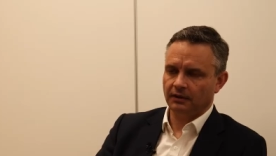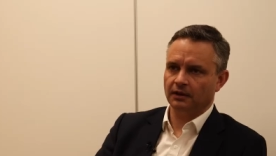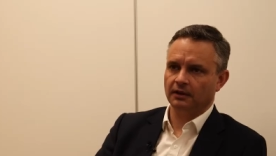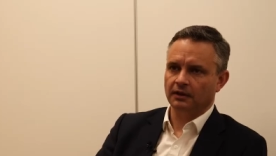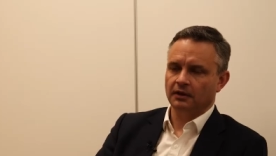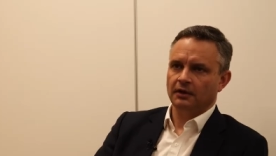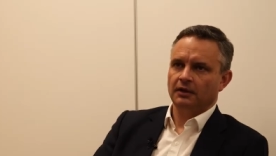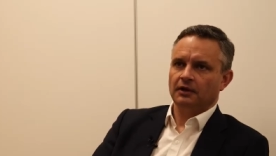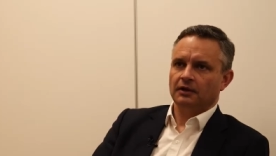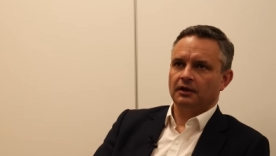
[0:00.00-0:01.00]
Yeah.
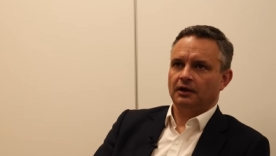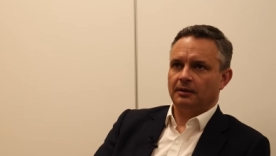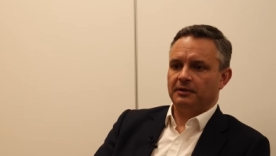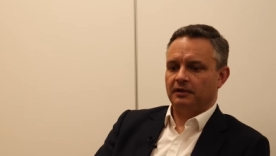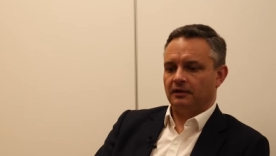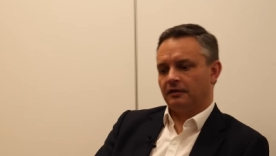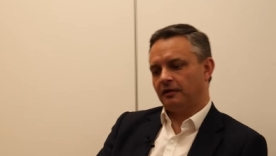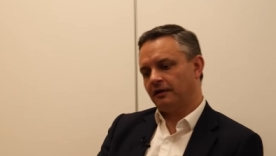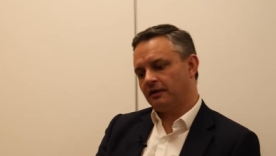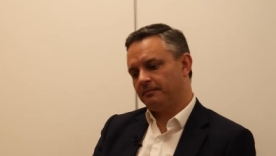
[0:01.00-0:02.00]
Yeah, I mean, the, the
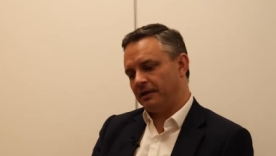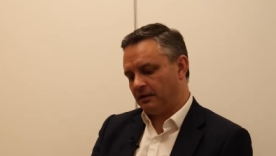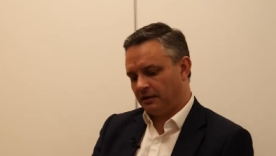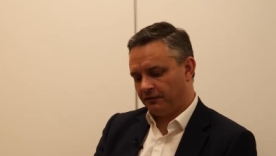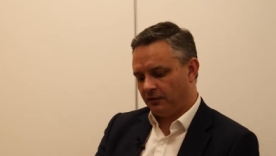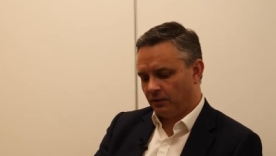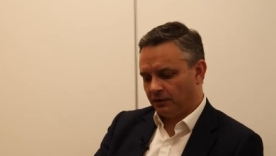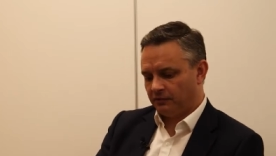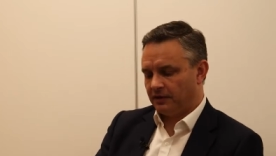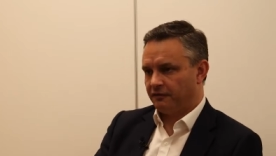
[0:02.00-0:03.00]
thing about if you want to
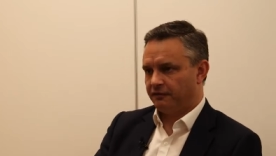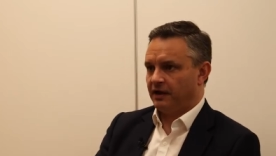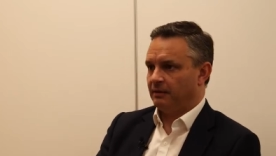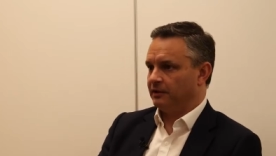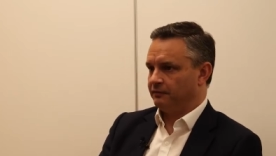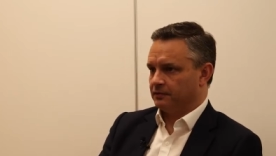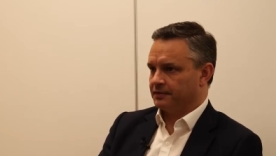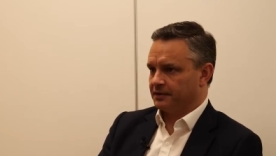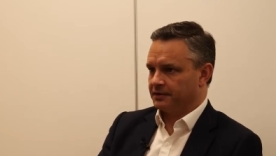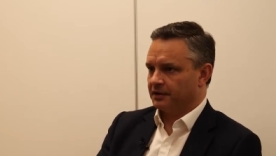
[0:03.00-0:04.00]
run a farm level
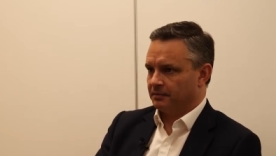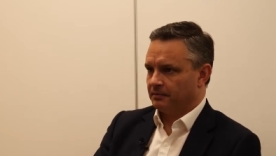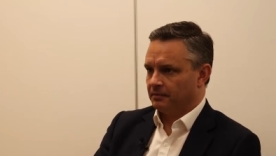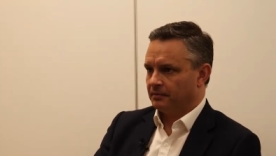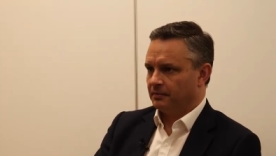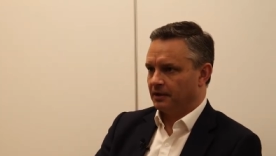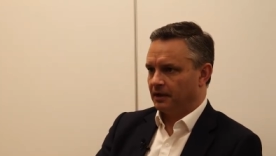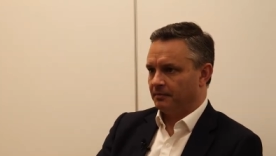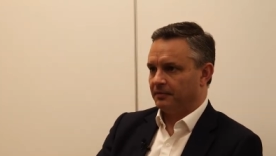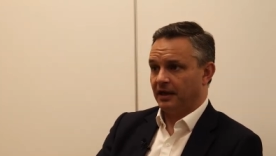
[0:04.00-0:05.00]
system,
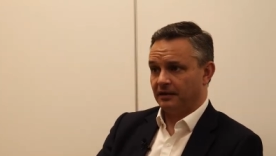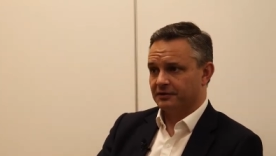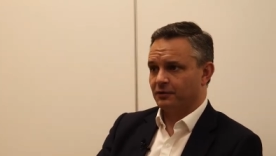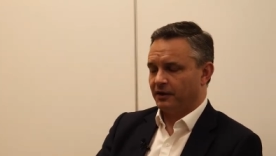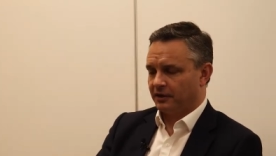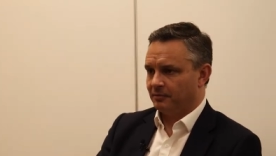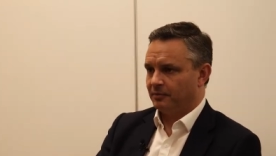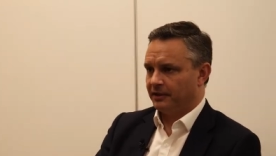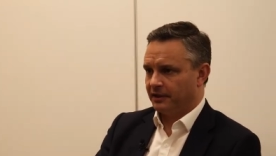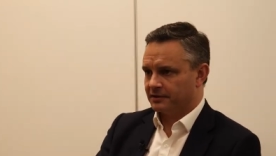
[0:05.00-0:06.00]
um, that is quite
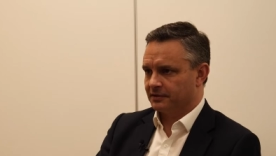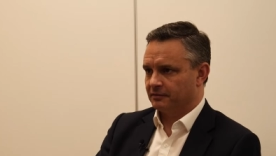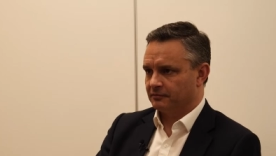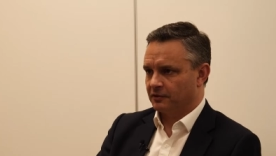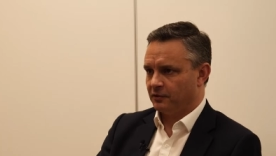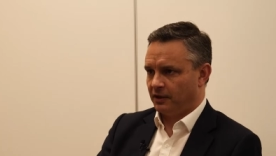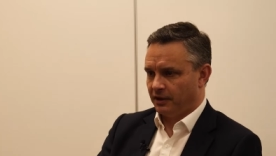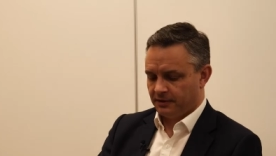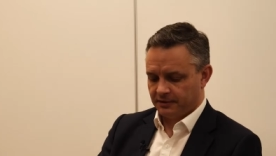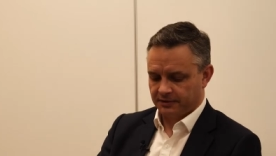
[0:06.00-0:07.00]
complex and it
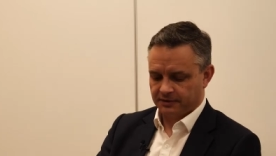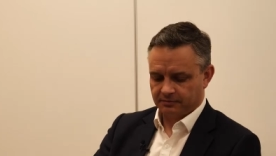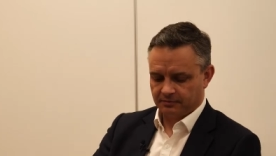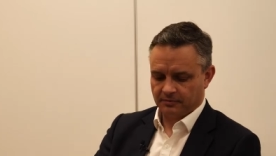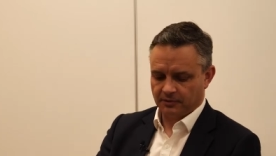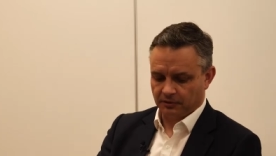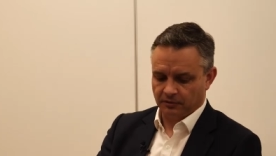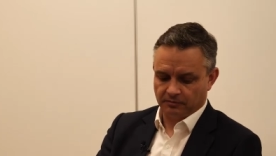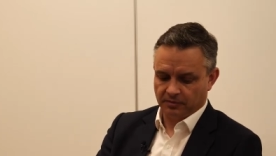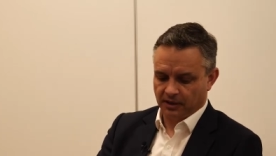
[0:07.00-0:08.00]
requires, you
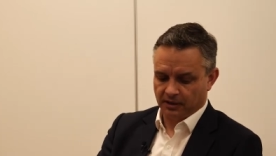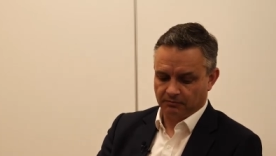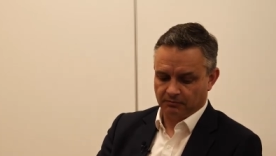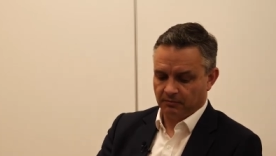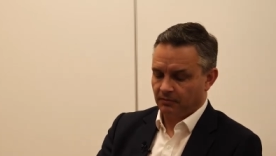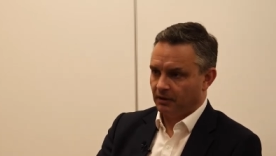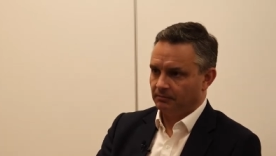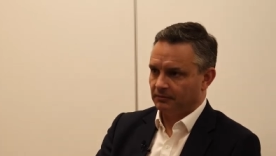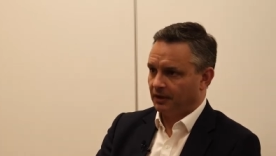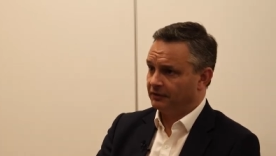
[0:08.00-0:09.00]
know, um,
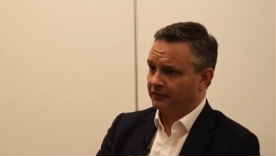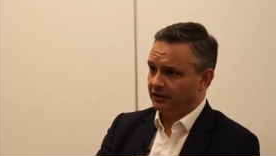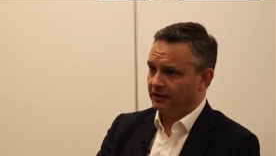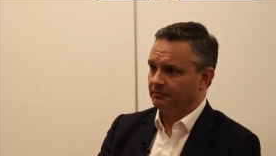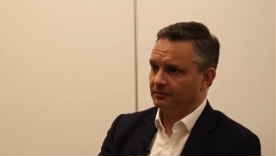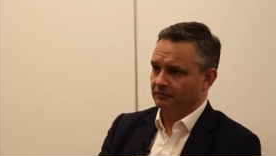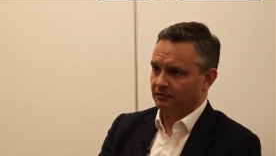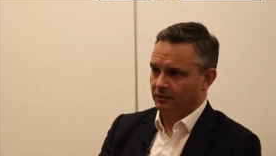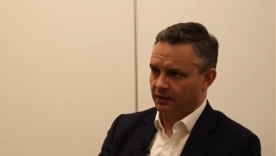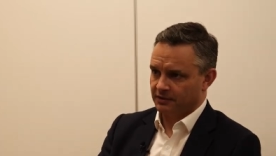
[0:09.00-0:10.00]
IT, it mm-hmm.
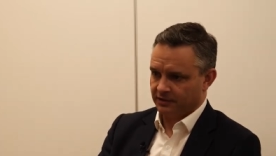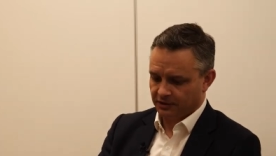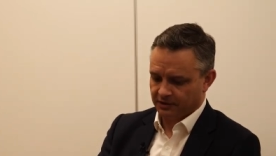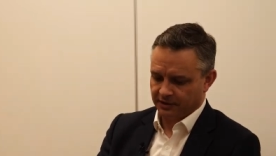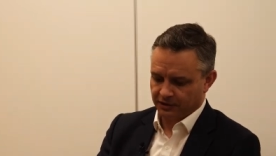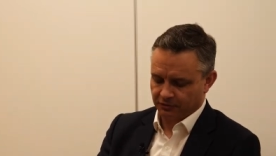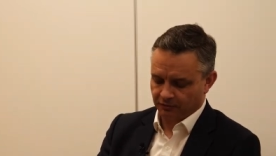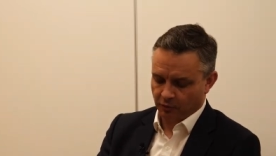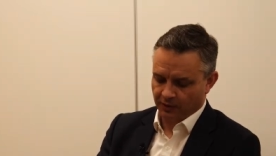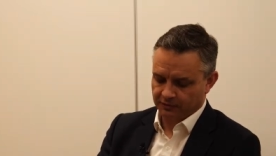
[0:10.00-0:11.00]
requires legislation, it
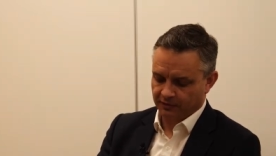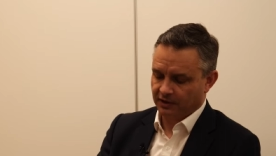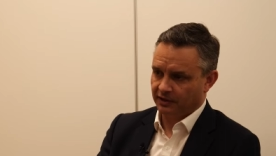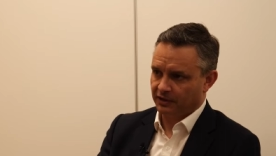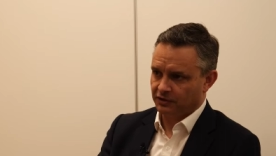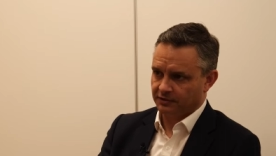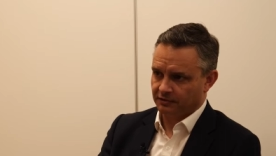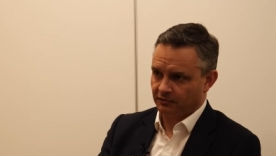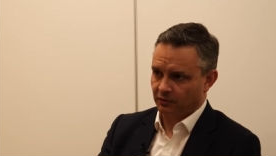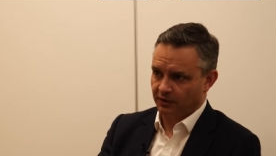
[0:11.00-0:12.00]
requires regulations,
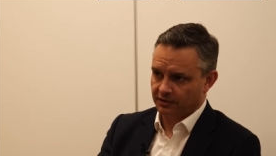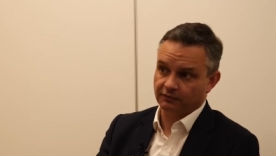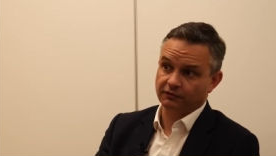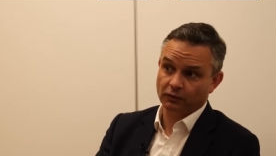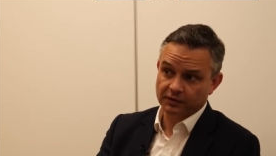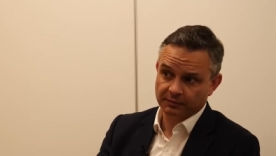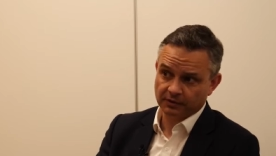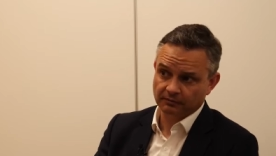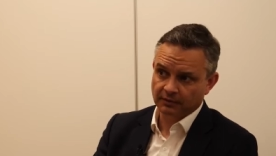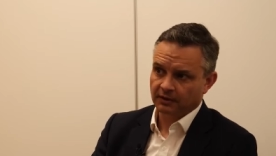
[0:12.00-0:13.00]
it requires enforcement.